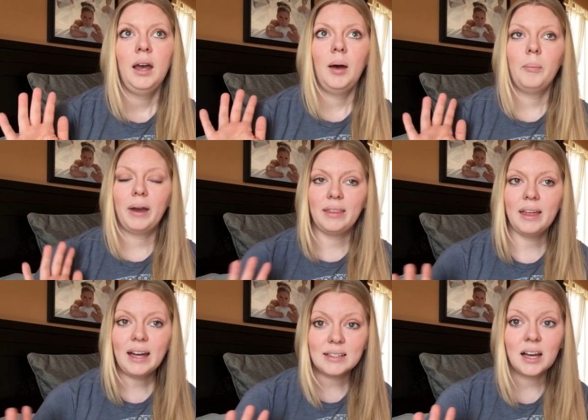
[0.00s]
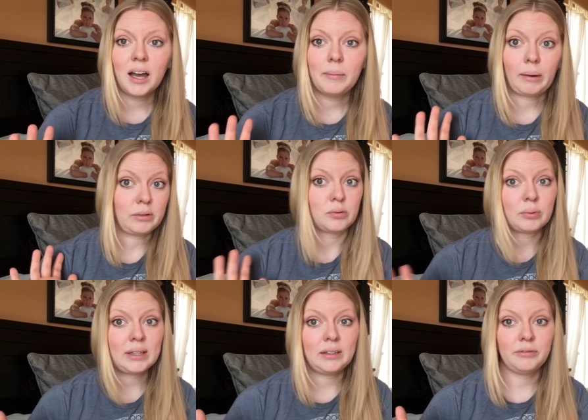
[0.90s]
And by that time, I was
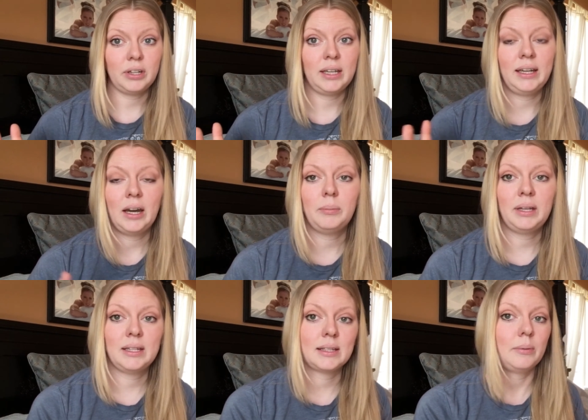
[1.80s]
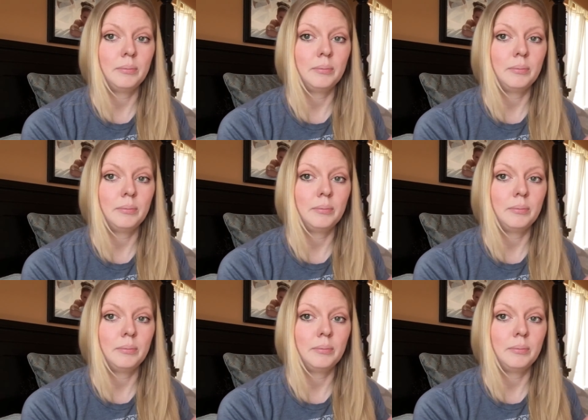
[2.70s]
really freaking out because